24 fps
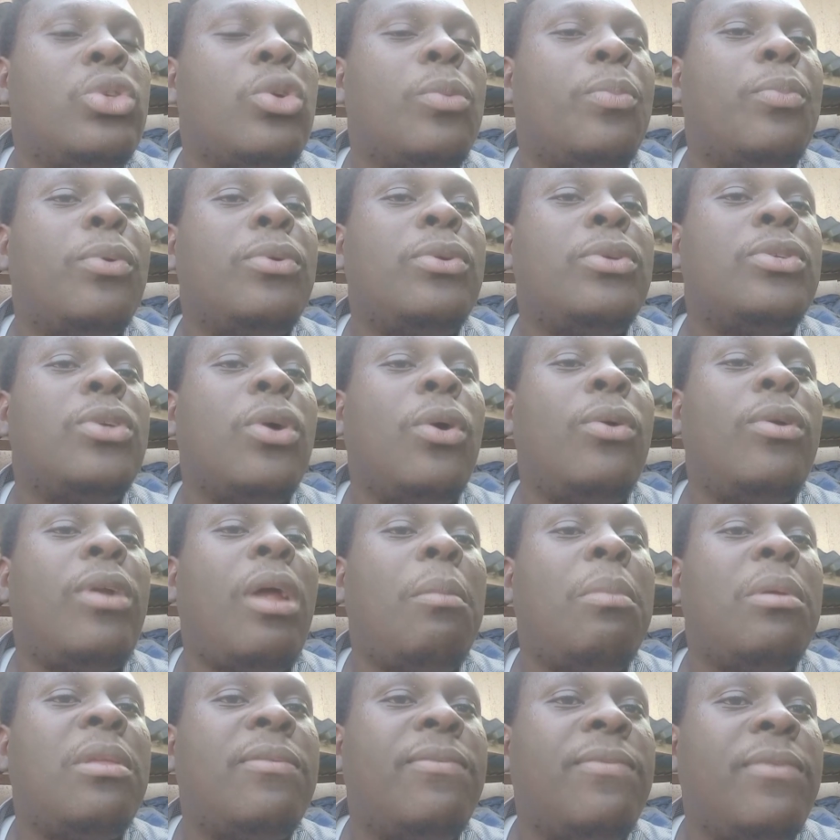produce your own
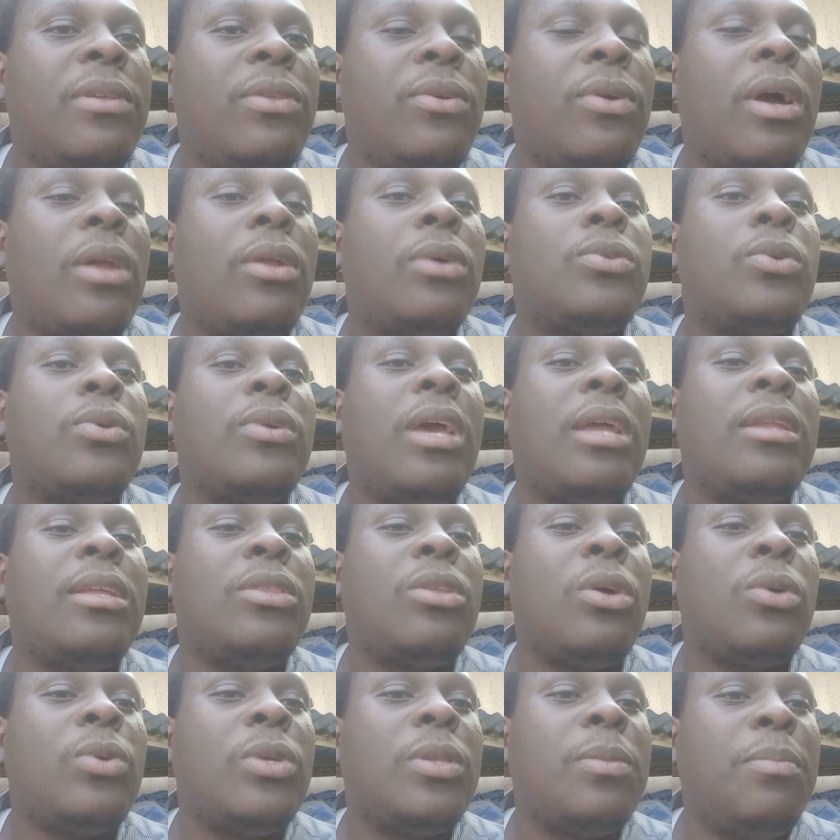rabbit feed, you can also get in
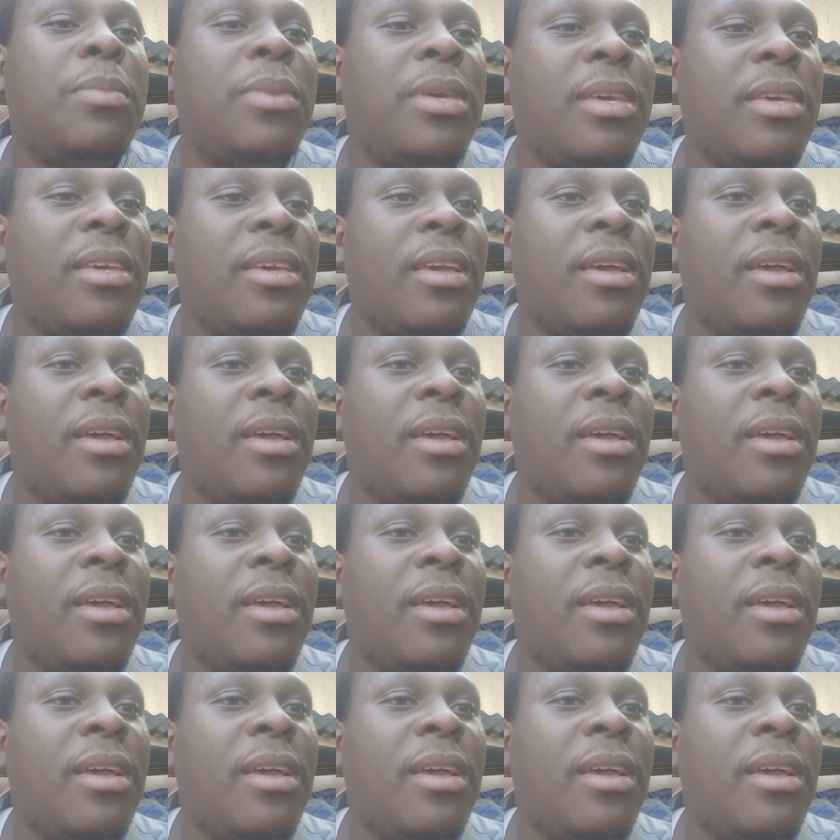touch with me.